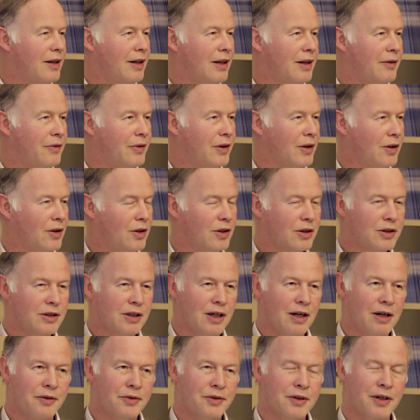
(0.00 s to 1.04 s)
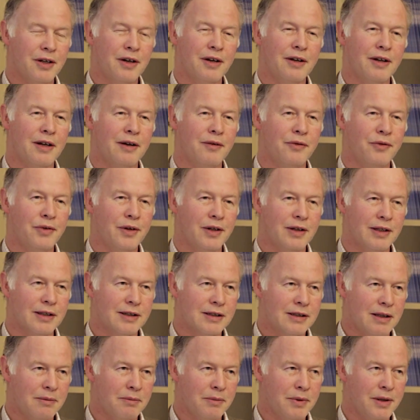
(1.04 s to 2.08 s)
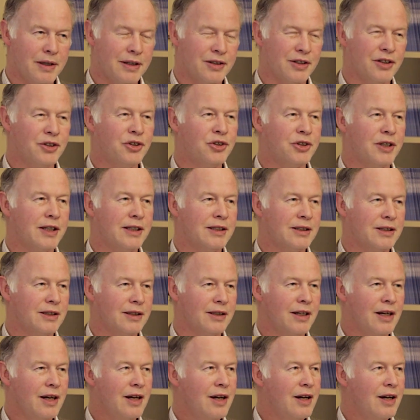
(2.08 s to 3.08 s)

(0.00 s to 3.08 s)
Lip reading: They feel looked after. They feel that somebody's interested,